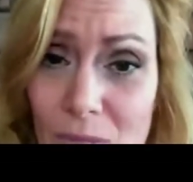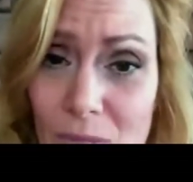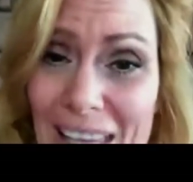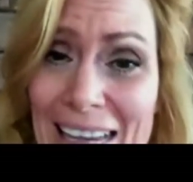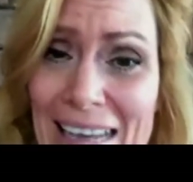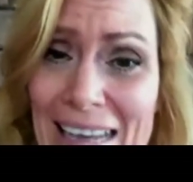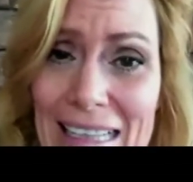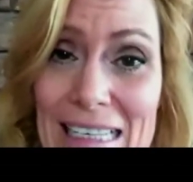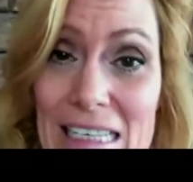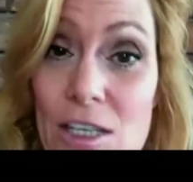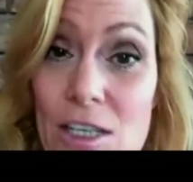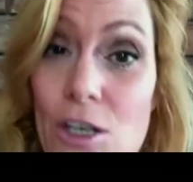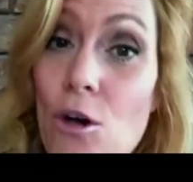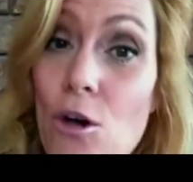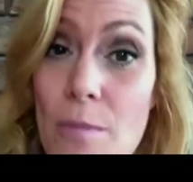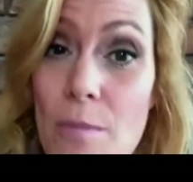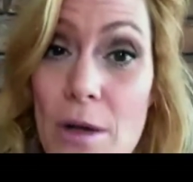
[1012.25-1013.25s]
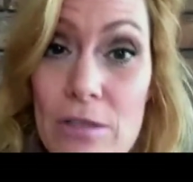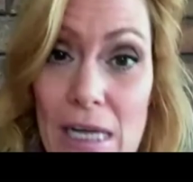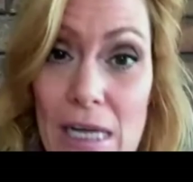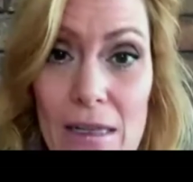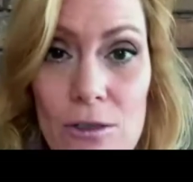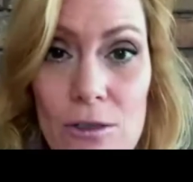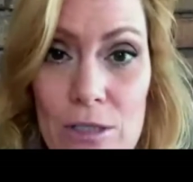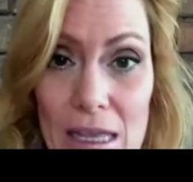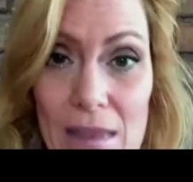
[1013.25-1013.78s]
And I didn't know about Del
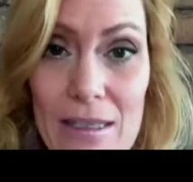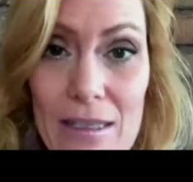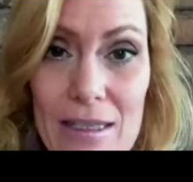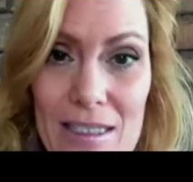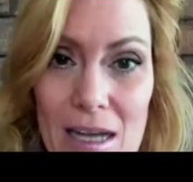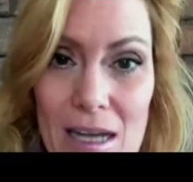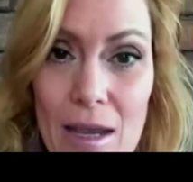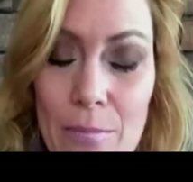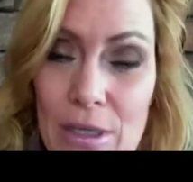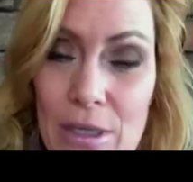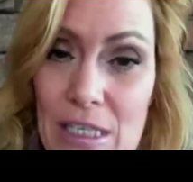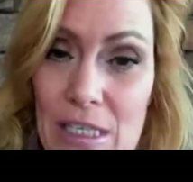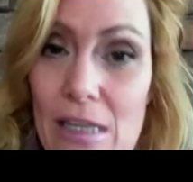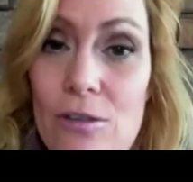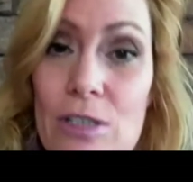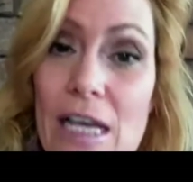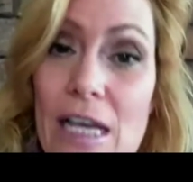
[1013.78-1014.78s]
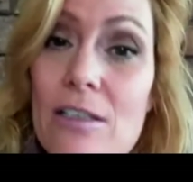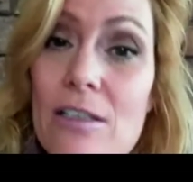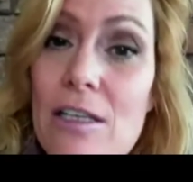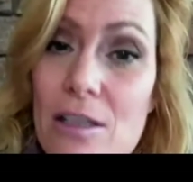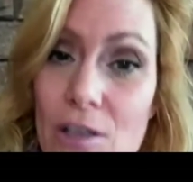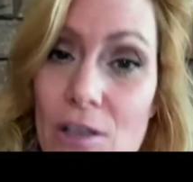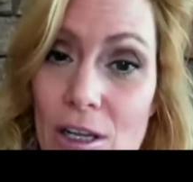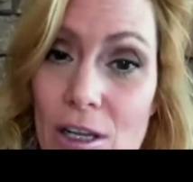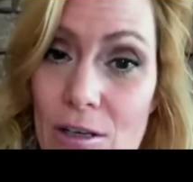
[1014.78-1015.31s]
O'Dell at the time, but Del O'Dell did
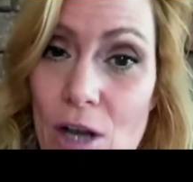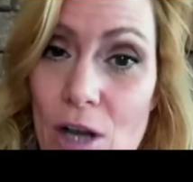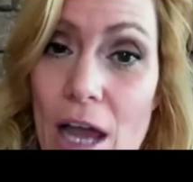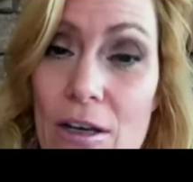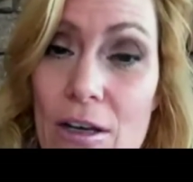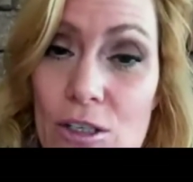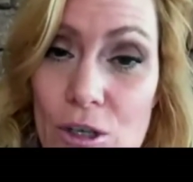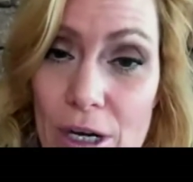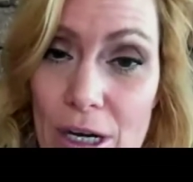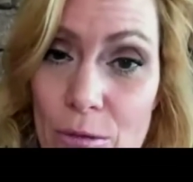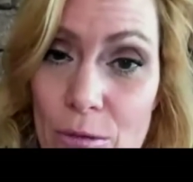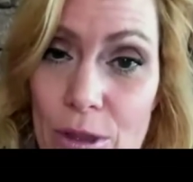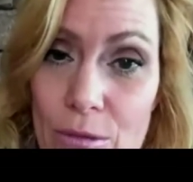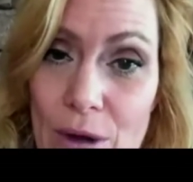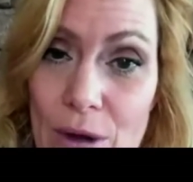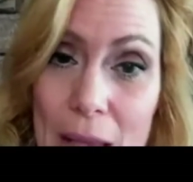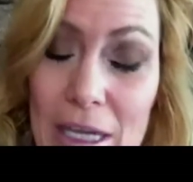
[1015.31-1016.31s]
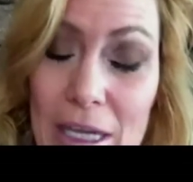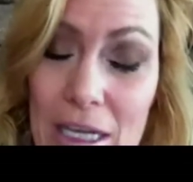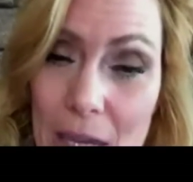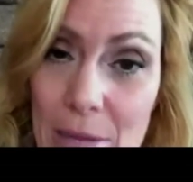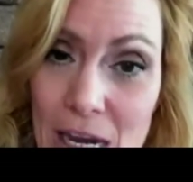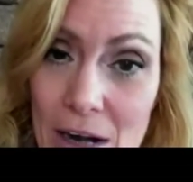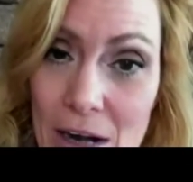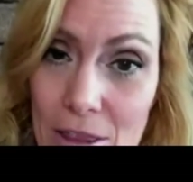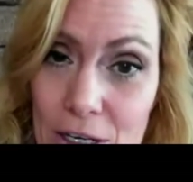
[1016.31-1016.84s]
a trick with a rabbit coming out
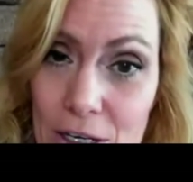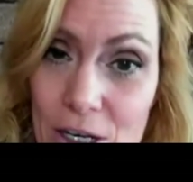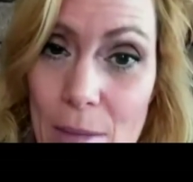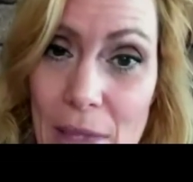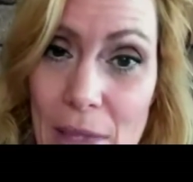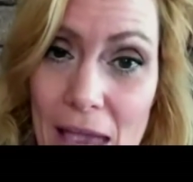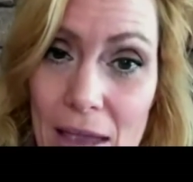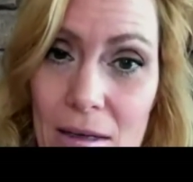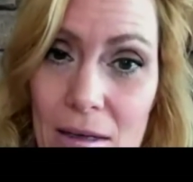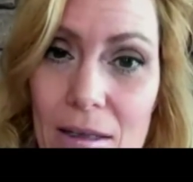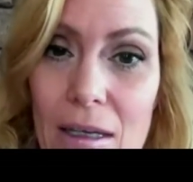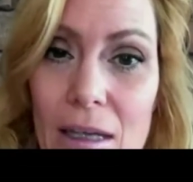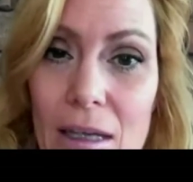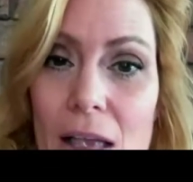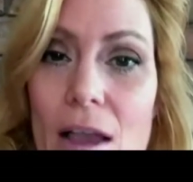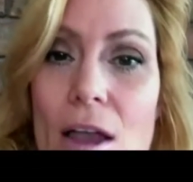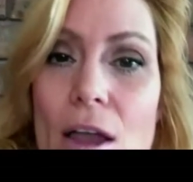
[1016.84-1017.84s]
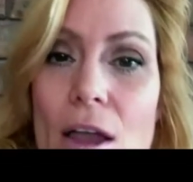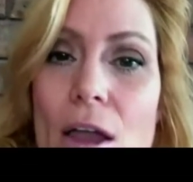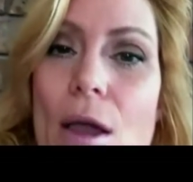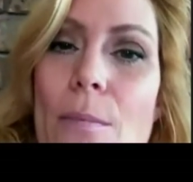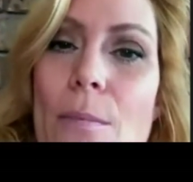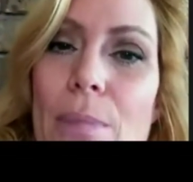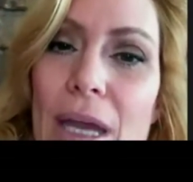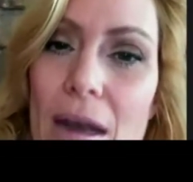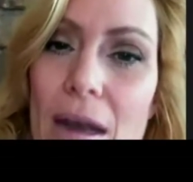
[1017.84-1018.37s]
of the top hat. But
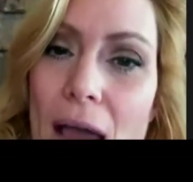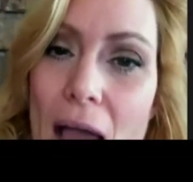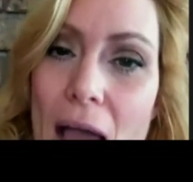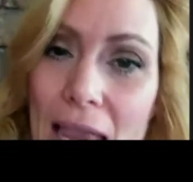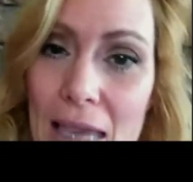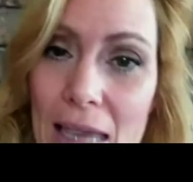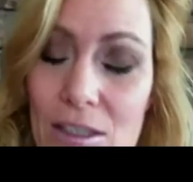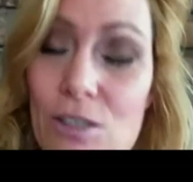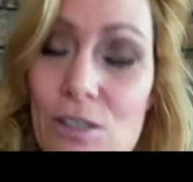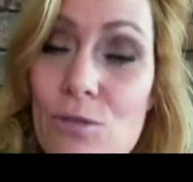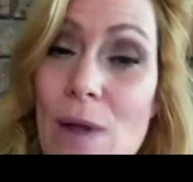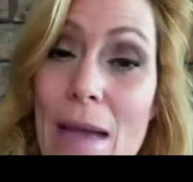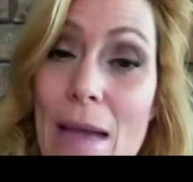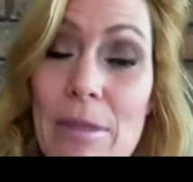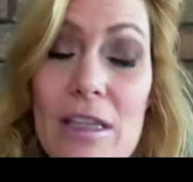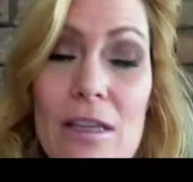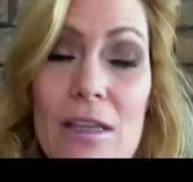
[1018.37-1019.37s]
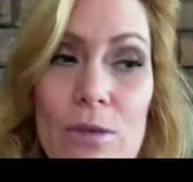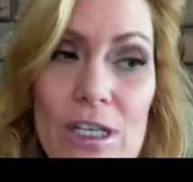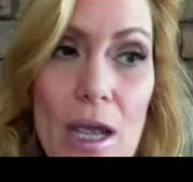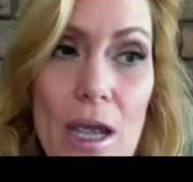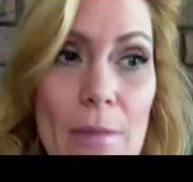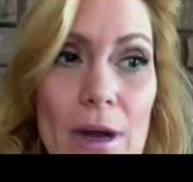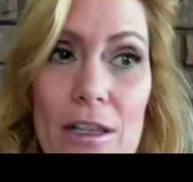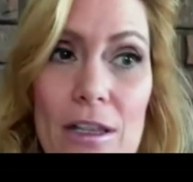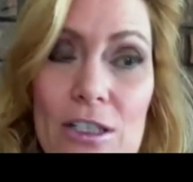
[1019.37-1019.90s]
I had this rabbit that would come out of the
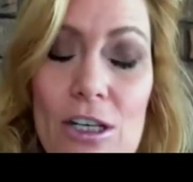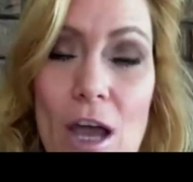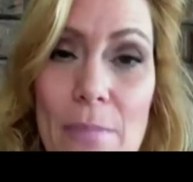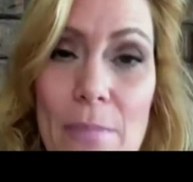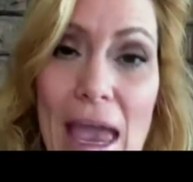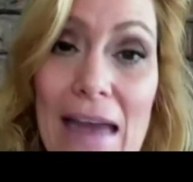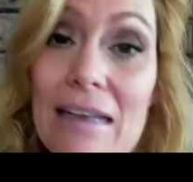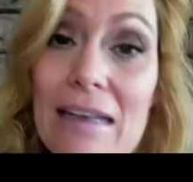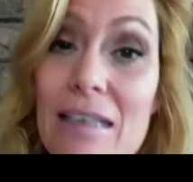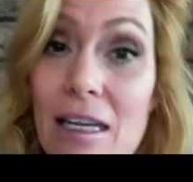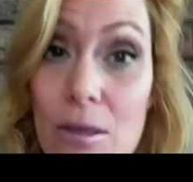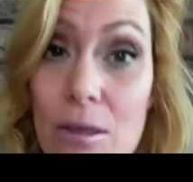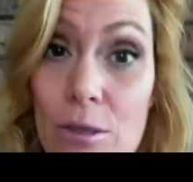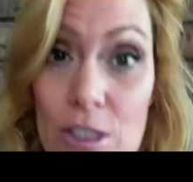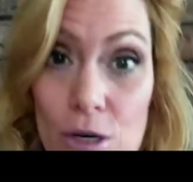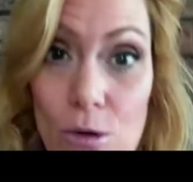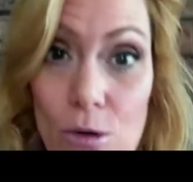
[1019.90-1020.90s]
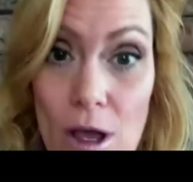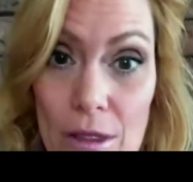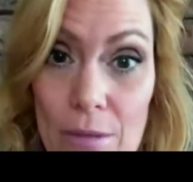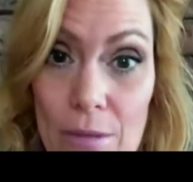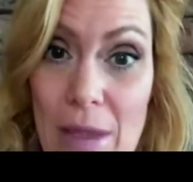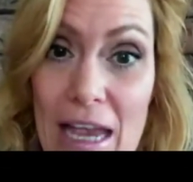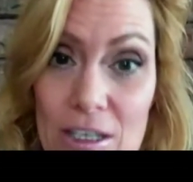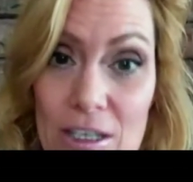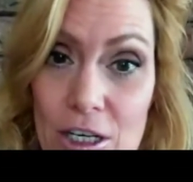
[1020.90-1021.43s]
top hat, and he would do all
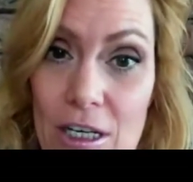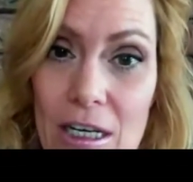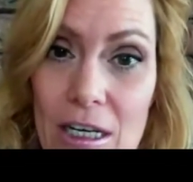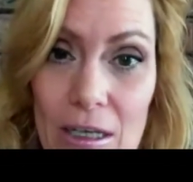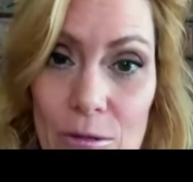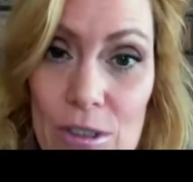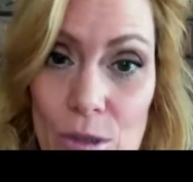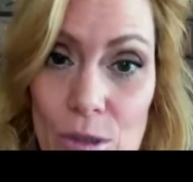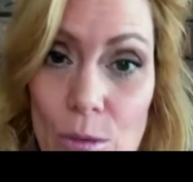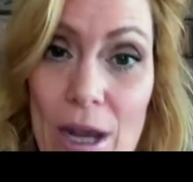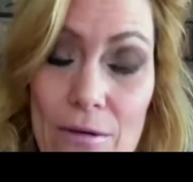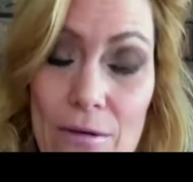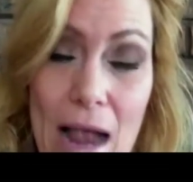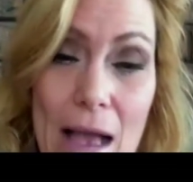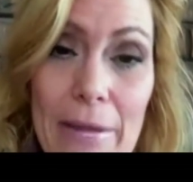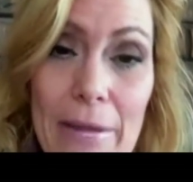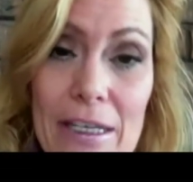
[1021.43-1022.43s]
magic, and he was the White Rabbit.